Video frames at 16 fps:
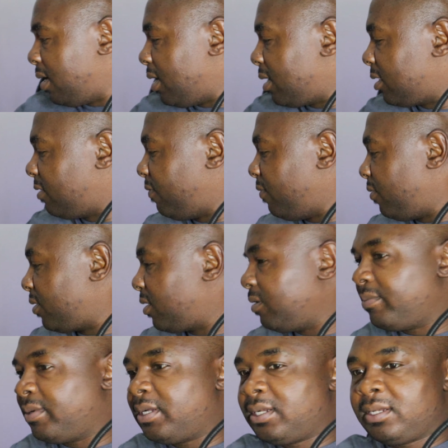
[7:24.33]
RS4
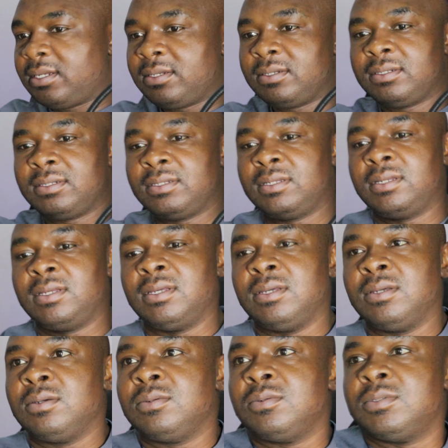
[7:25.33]
gimbal.
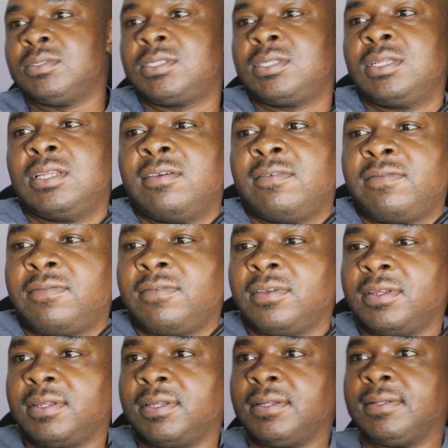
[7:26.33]
We still have
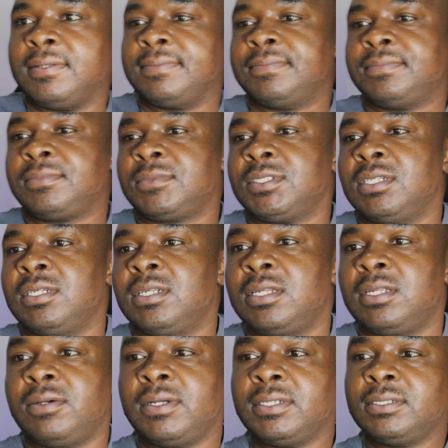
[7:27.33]
uh,
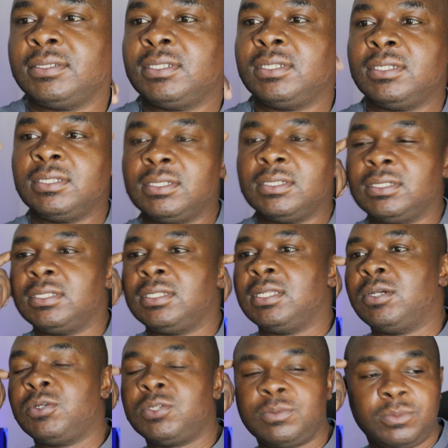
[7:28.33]
another one, uh,
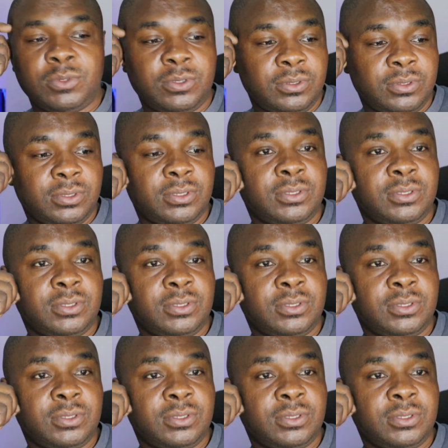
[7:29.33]
the Osmo